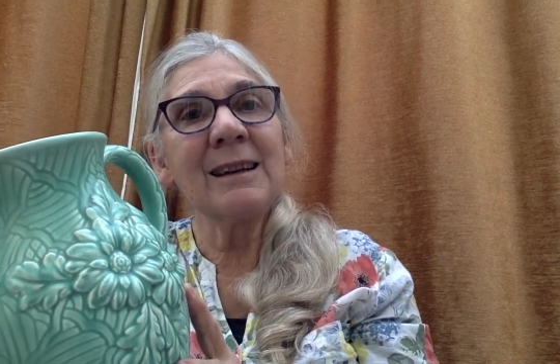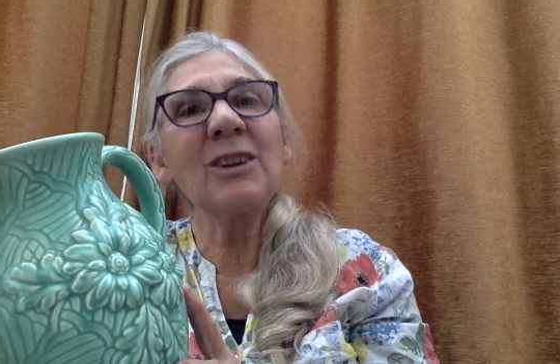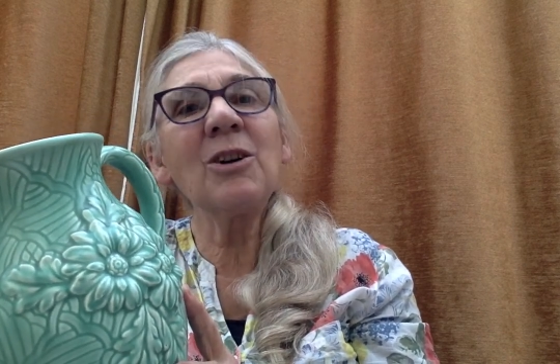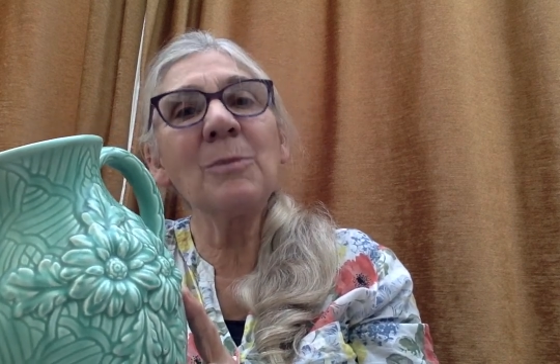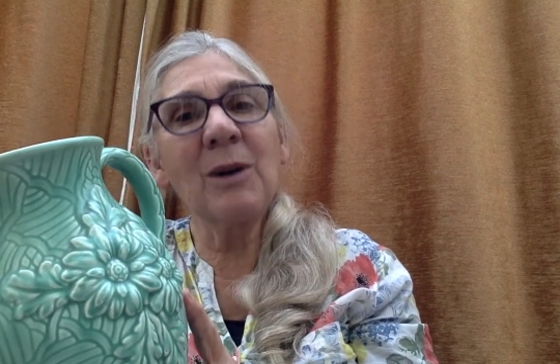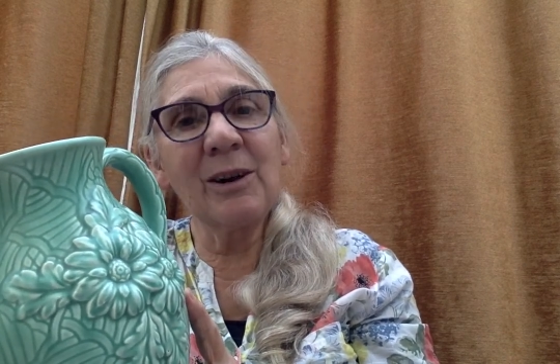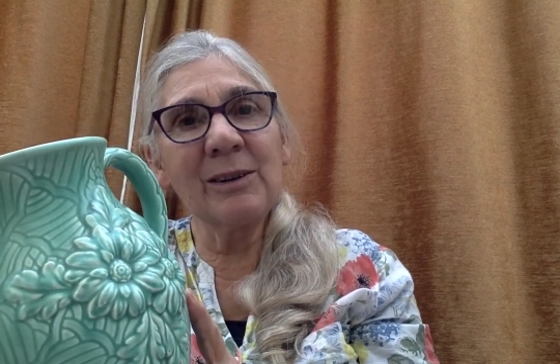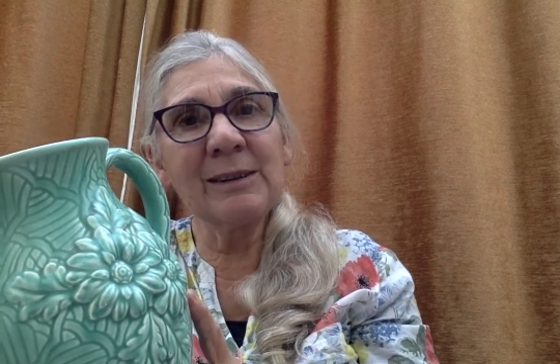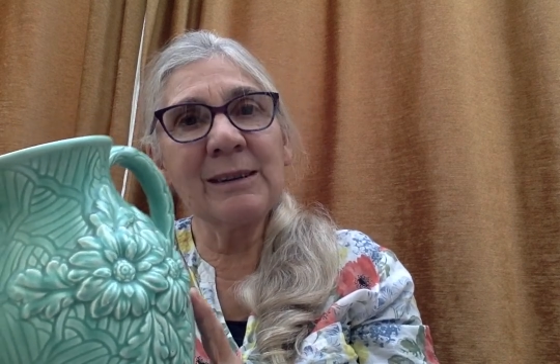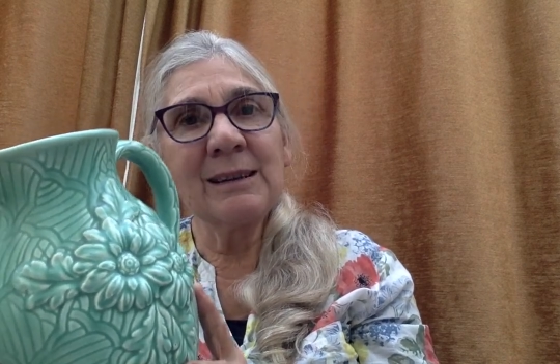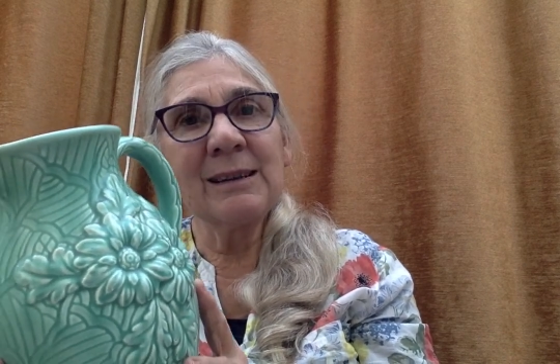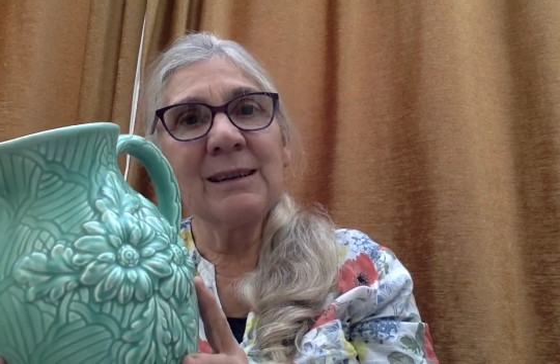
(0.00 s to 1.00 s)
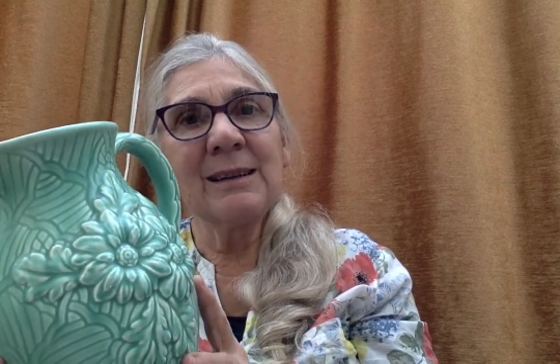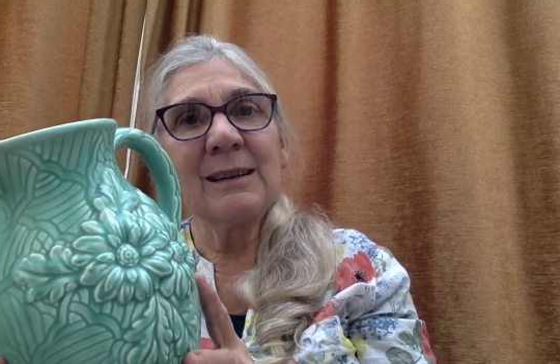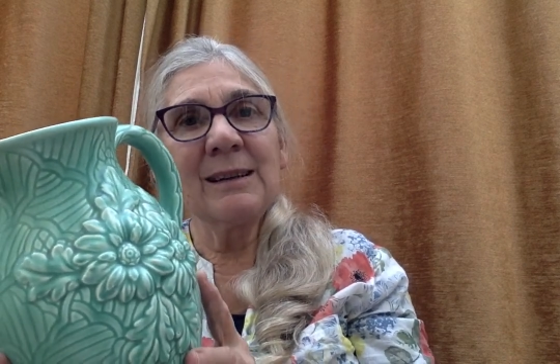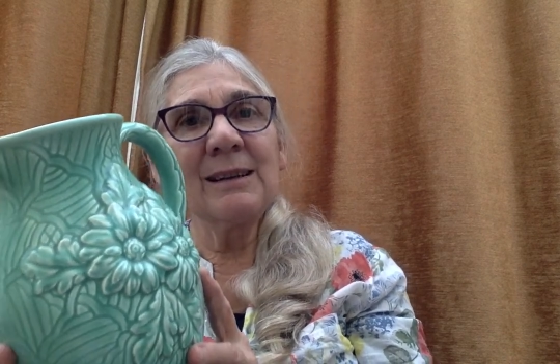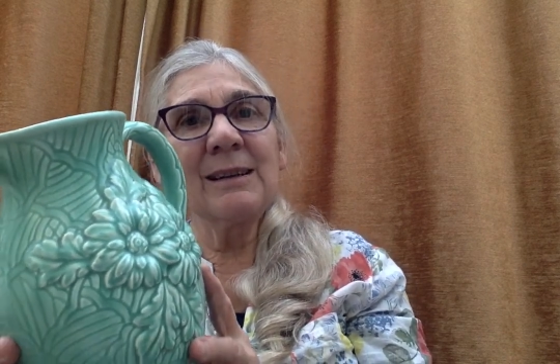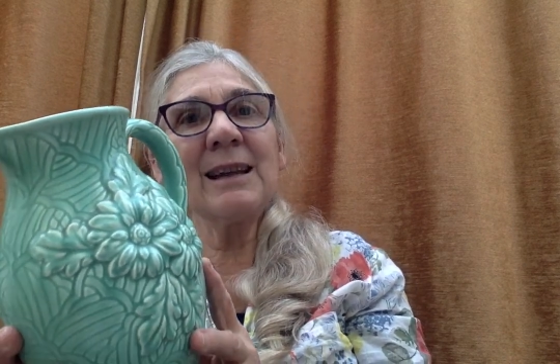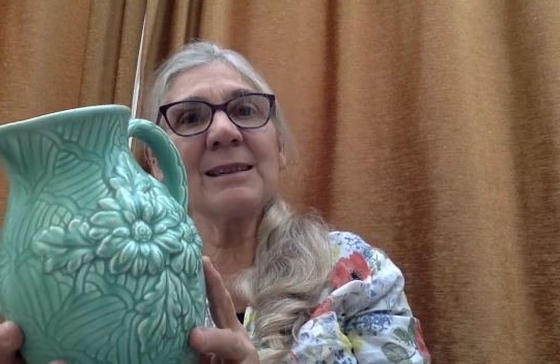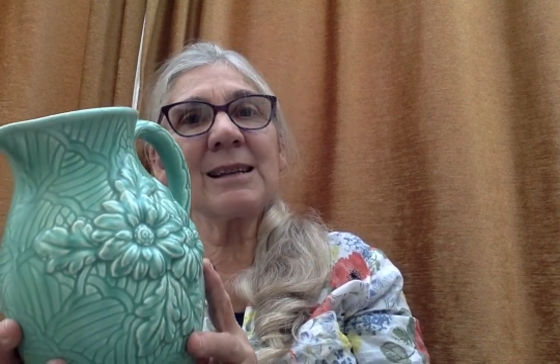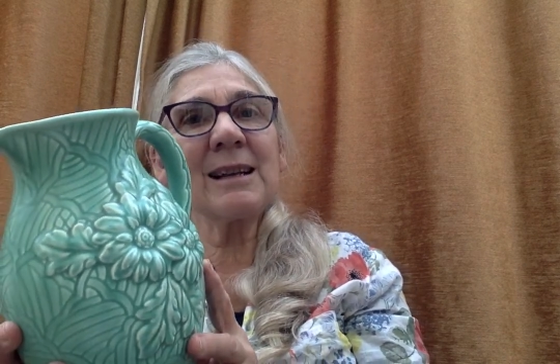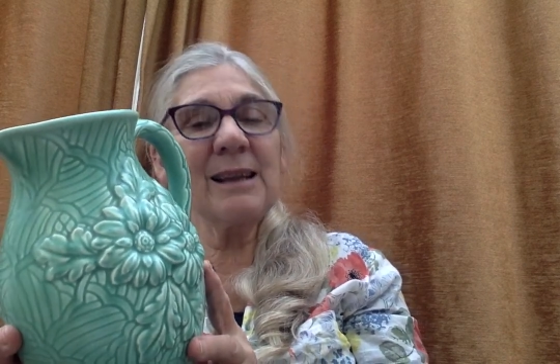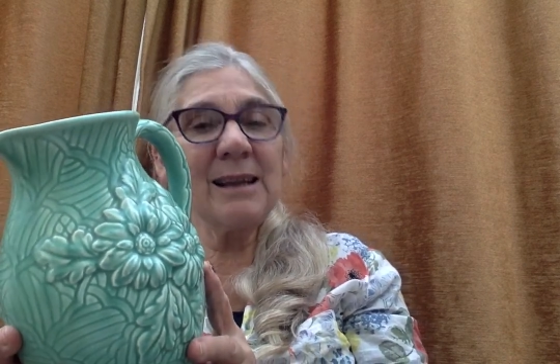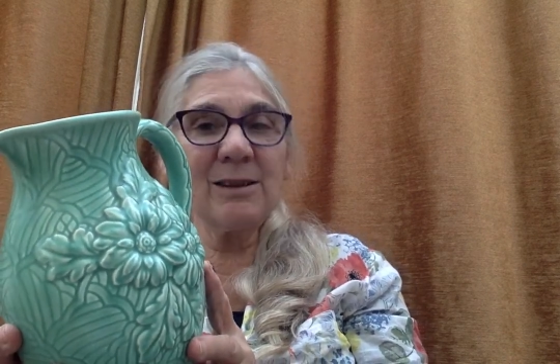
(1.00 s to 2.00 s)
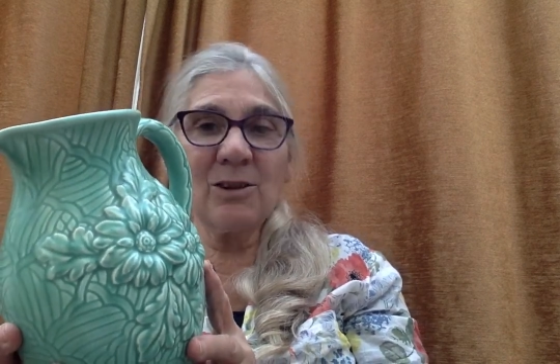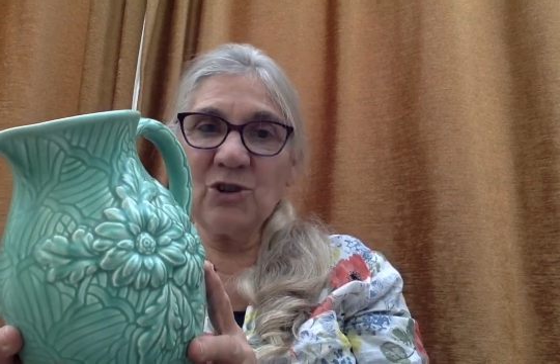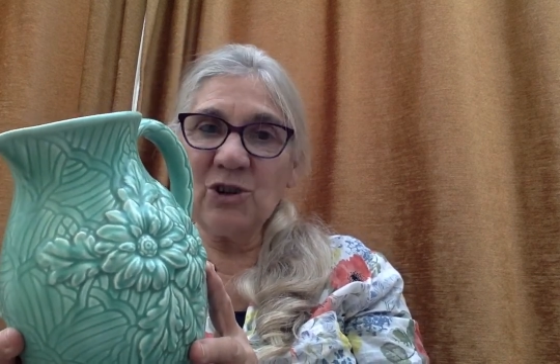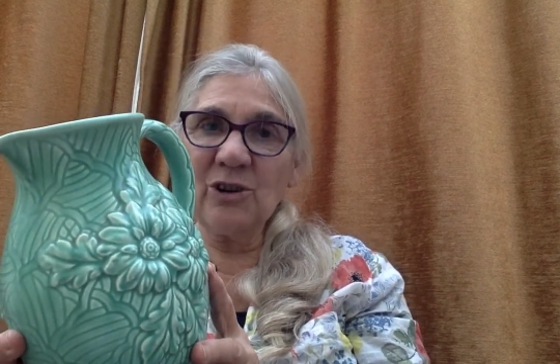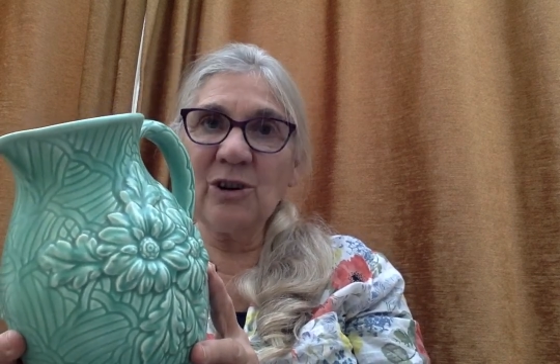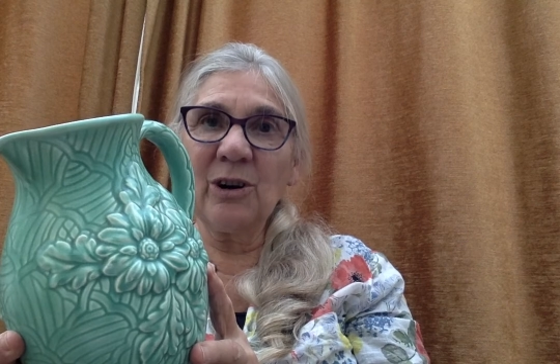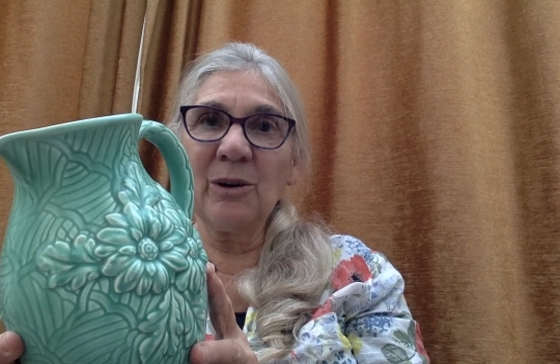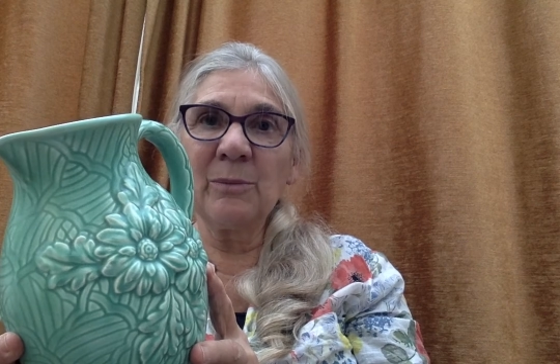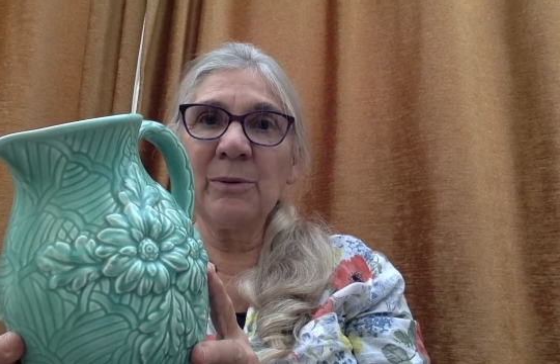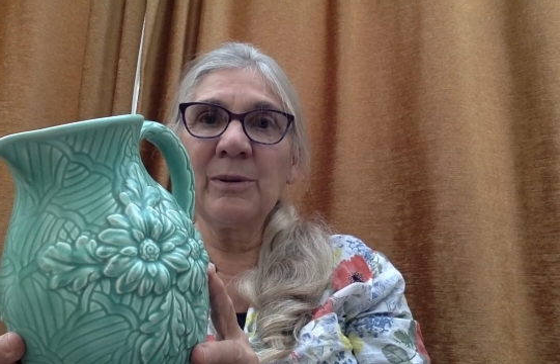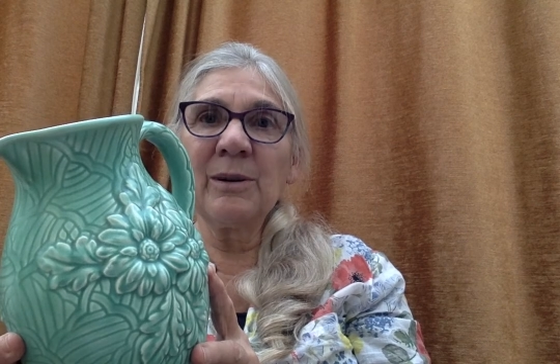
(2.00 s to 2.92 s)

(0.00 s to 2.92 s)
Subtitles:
"Come on, let's clean the jug up,